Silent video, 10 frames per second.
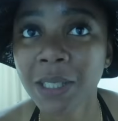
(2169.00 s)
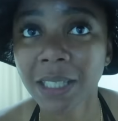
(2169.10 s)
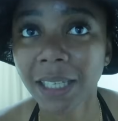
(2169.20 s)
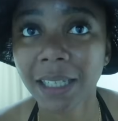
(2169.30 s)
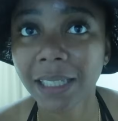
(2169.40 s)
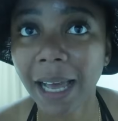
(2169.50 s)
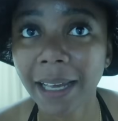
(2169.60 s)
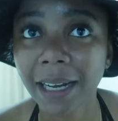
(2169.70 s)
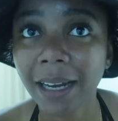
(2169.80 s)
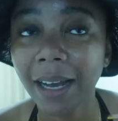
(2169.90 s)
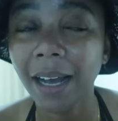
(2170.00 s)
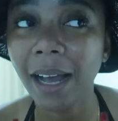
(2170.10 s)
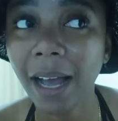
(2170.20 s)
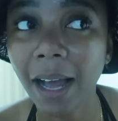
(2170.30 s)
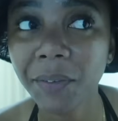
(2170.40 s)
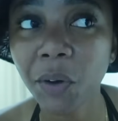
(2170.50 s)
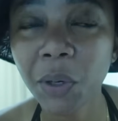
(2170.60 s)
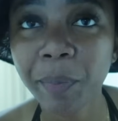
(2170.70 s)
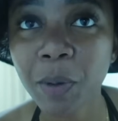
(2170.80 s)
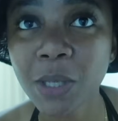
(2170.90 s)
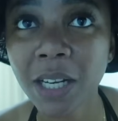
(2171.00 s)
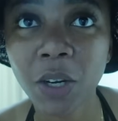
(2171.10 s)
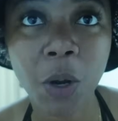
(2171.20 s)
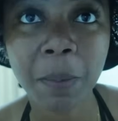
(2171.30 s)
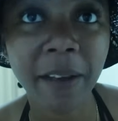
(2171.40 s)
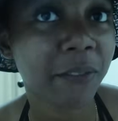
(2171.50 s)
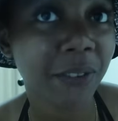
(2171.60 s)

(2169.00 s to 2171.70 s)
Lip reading: to see it. Like, I've only posted it on my